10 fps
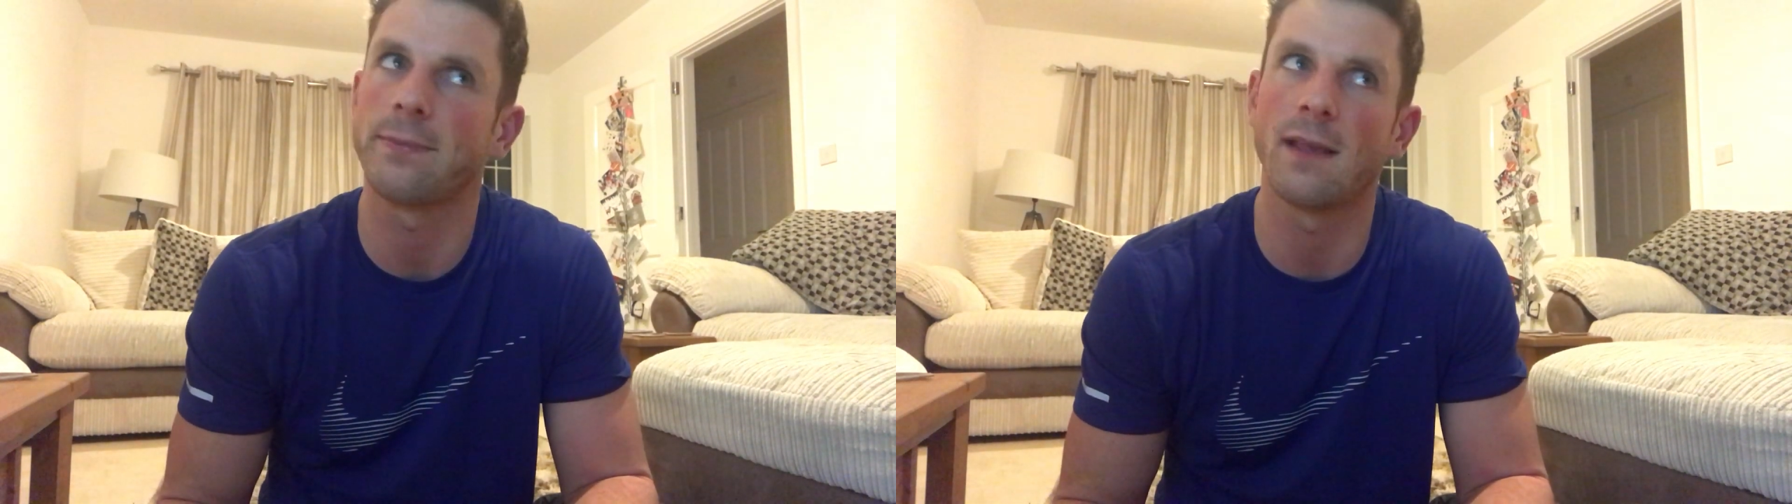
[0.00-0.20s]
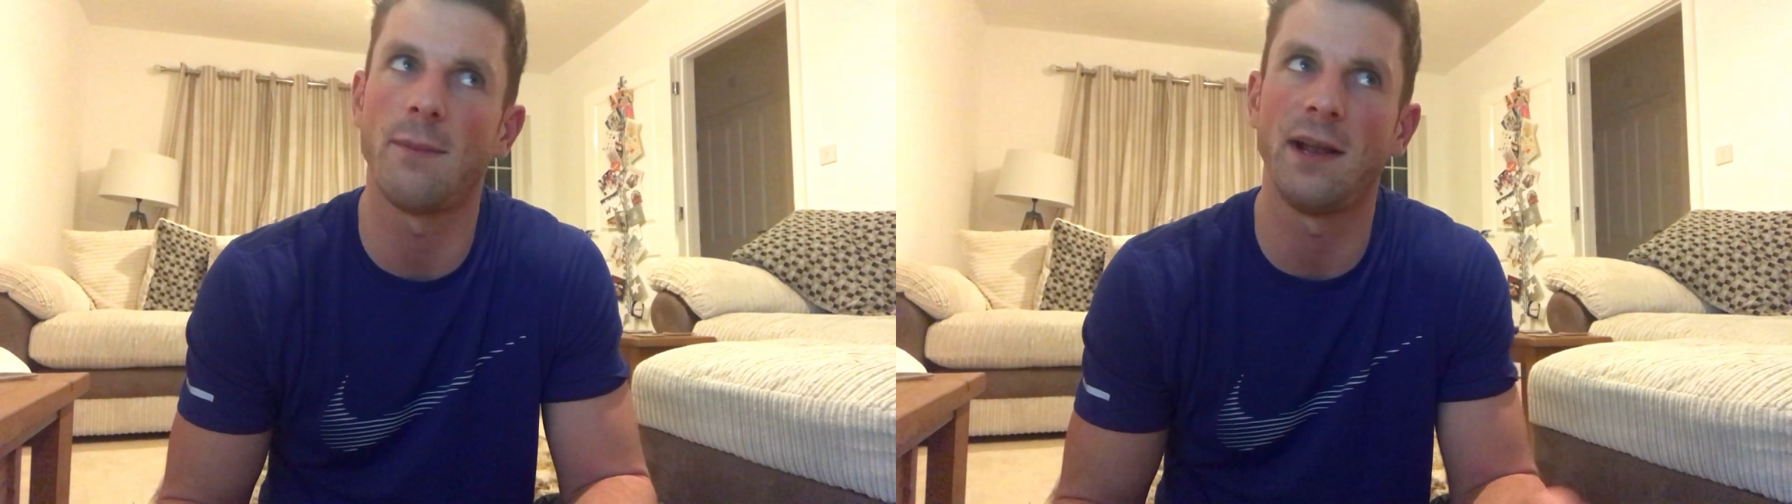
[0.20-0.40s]

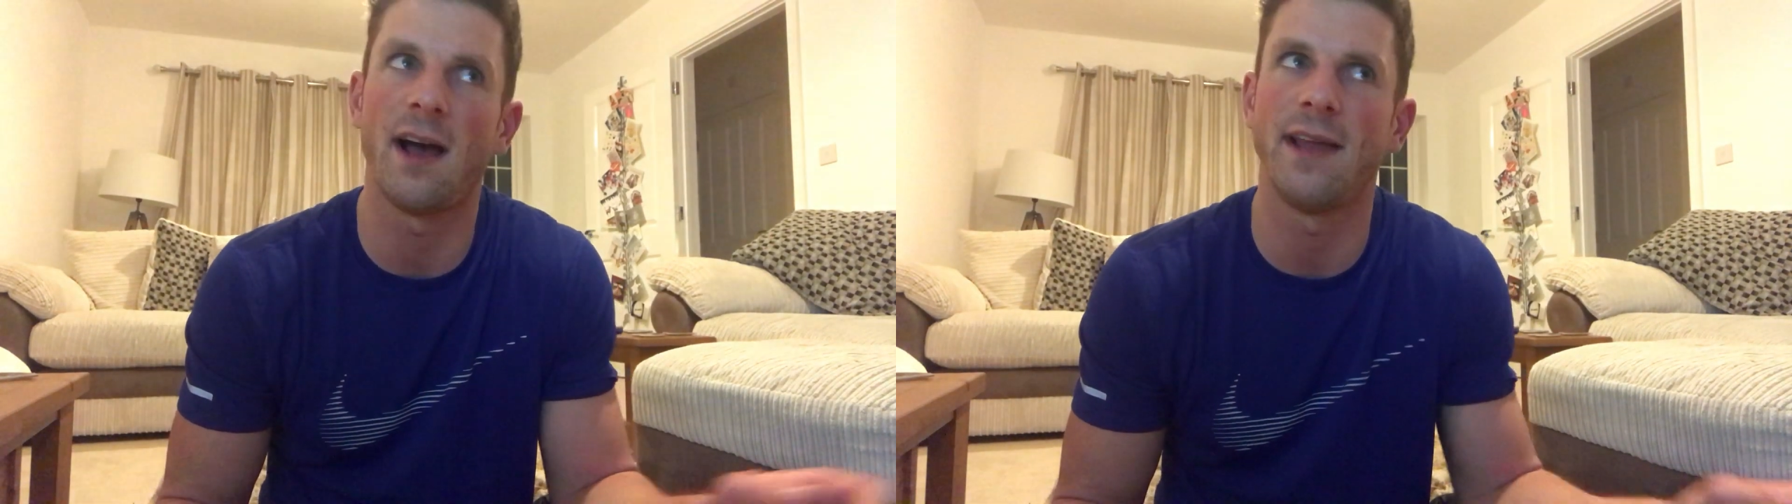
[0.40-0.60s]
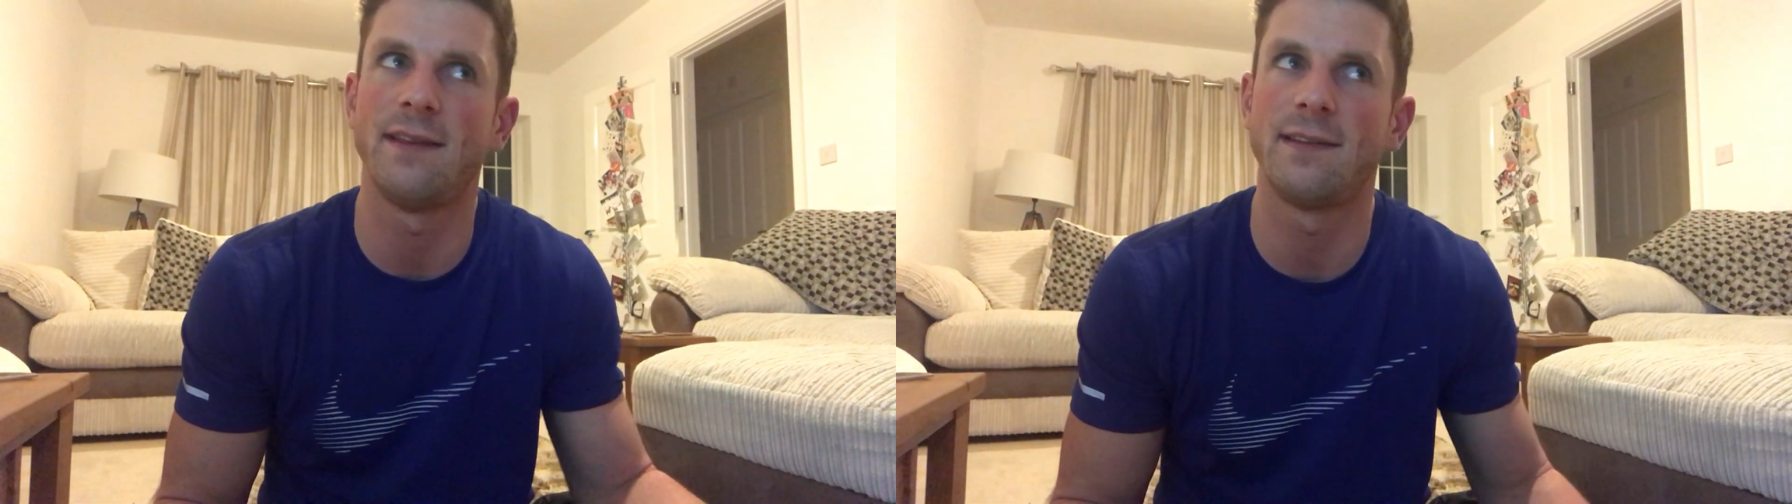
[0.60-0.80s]
that'll be
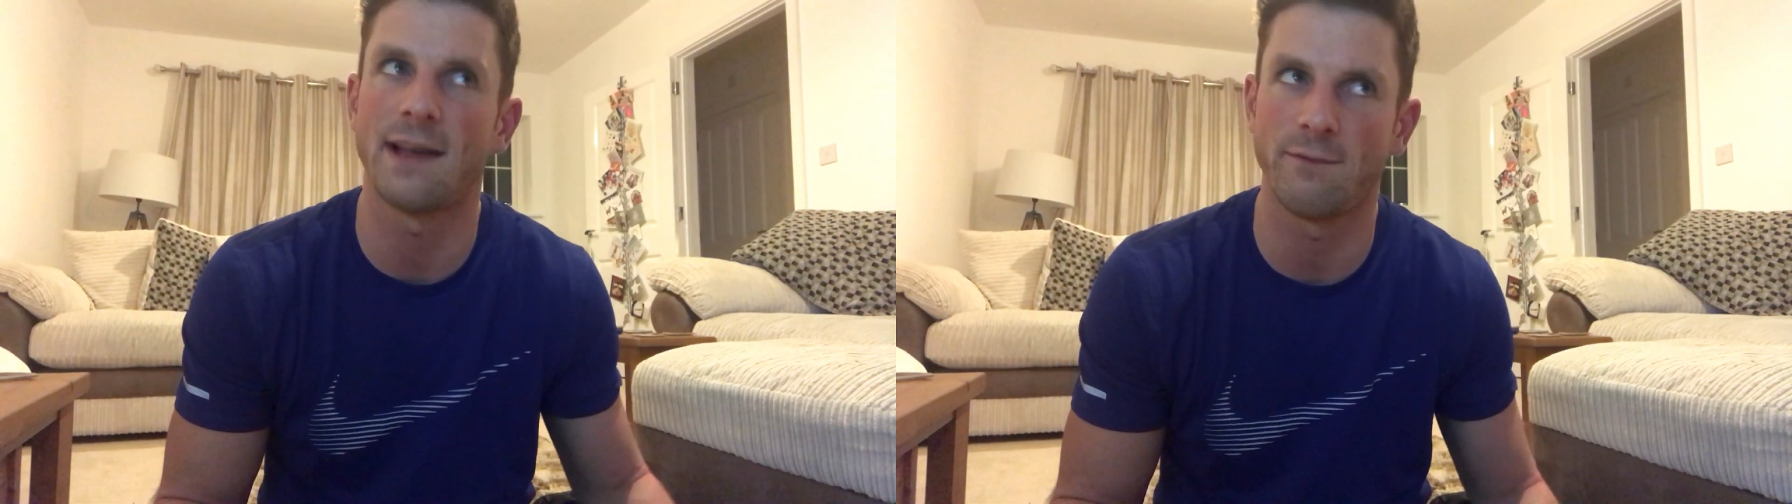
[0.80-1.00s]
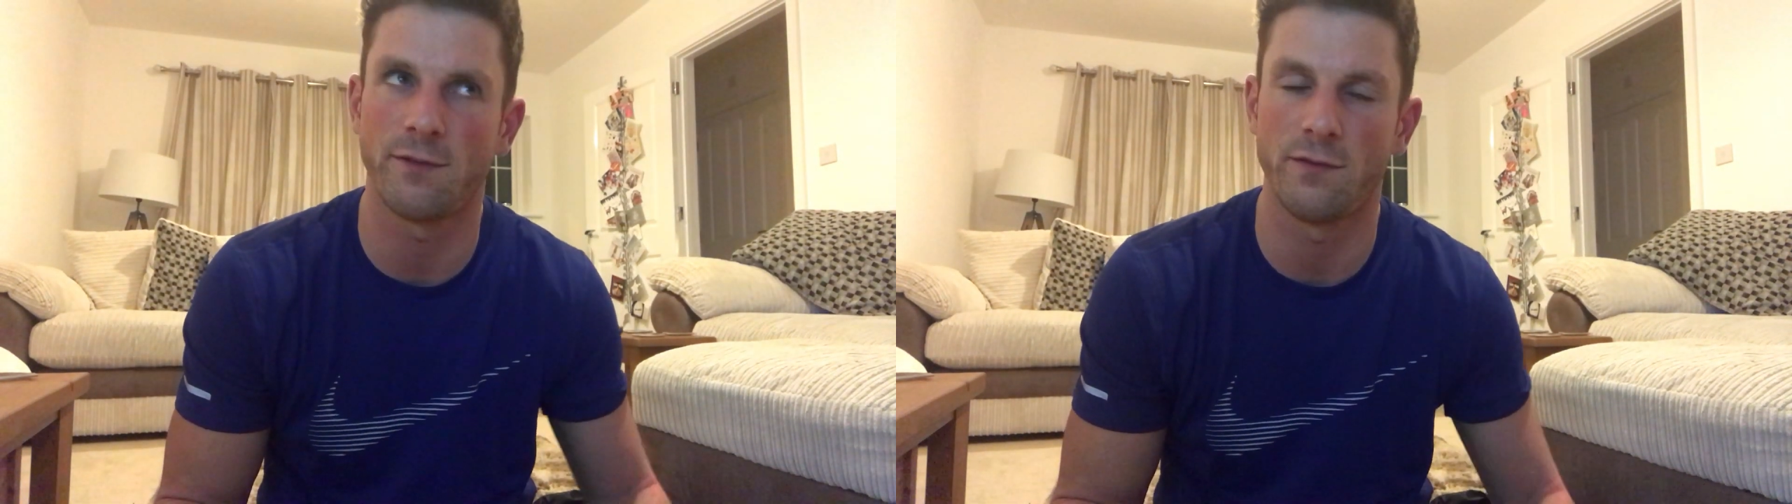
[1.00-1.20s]
like the
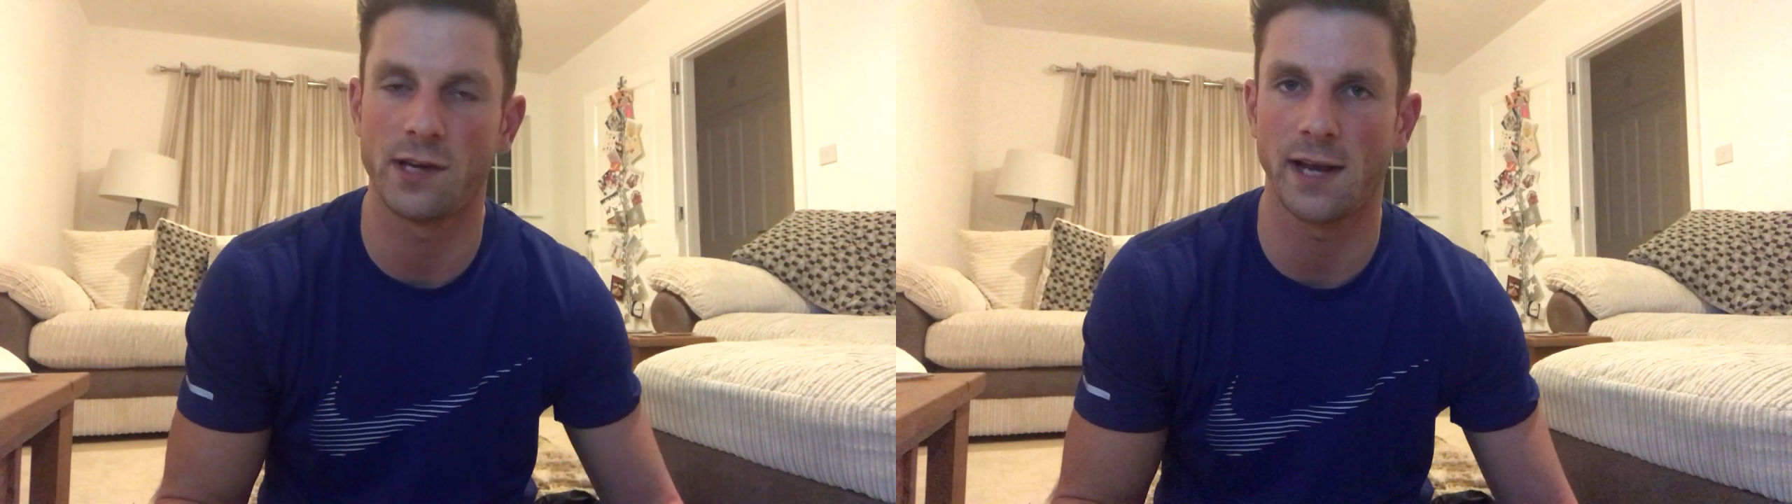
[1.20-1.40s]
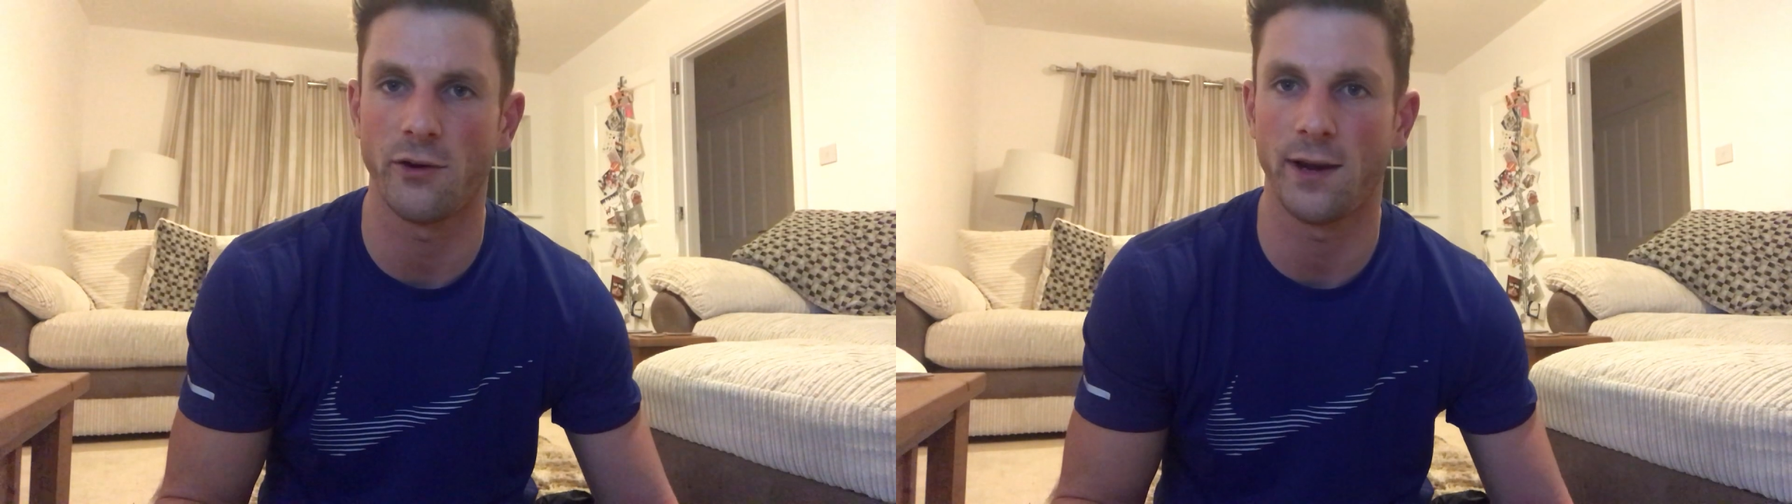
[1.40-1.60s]
7th of
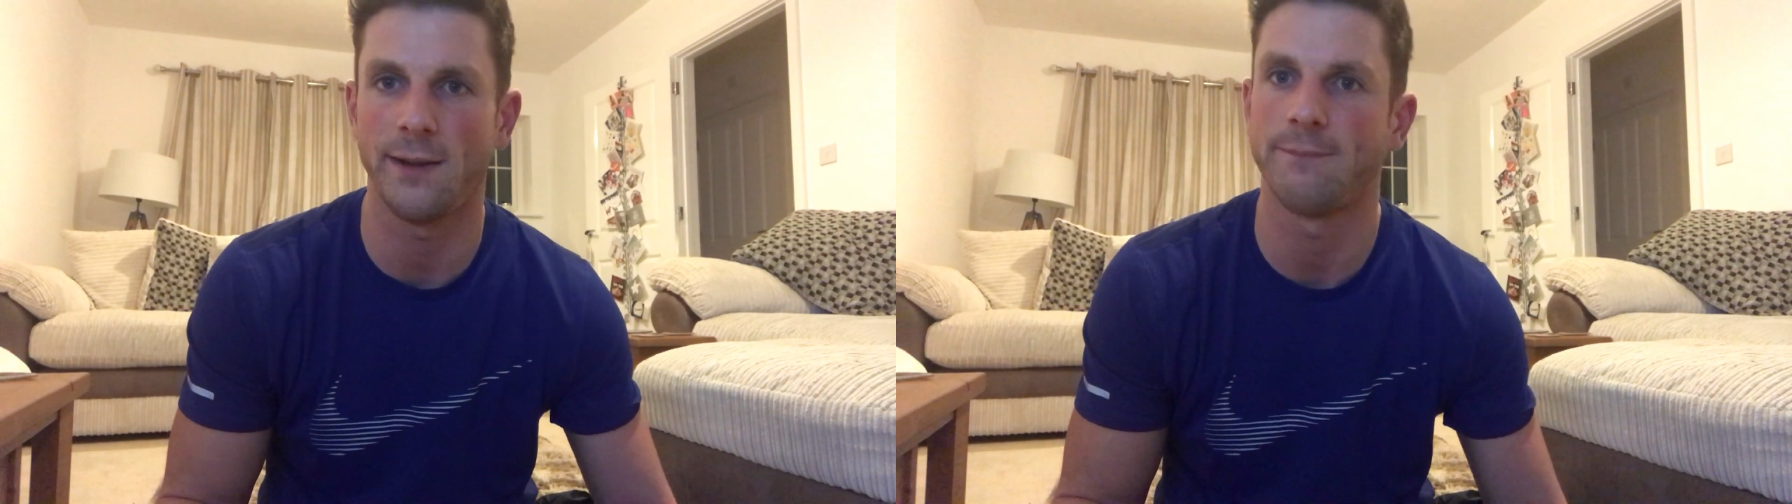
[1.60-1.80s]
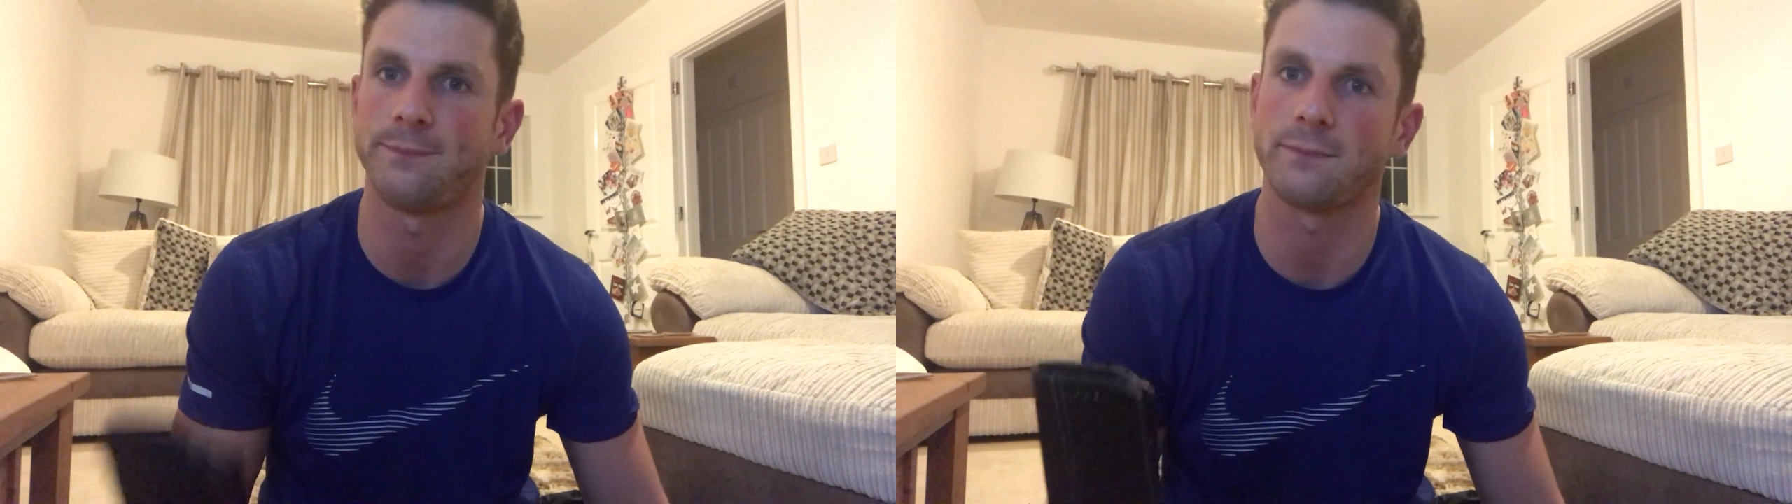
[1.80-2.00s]
January,